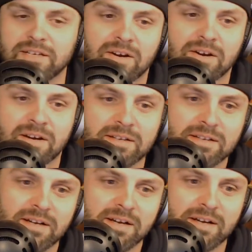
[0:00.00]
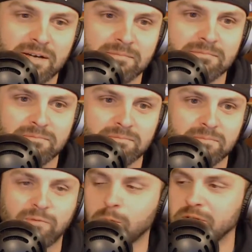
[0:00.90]
All right.
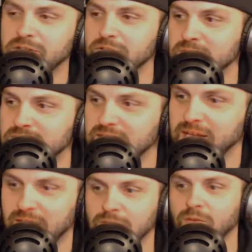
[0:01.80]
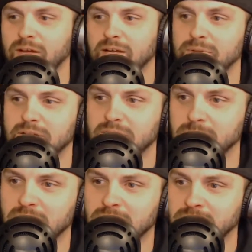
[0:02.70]
Before we do, because I know that can be a little bit of a
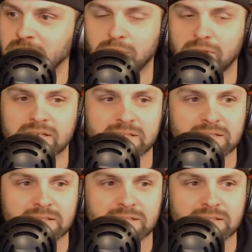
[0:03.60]
lengthy process,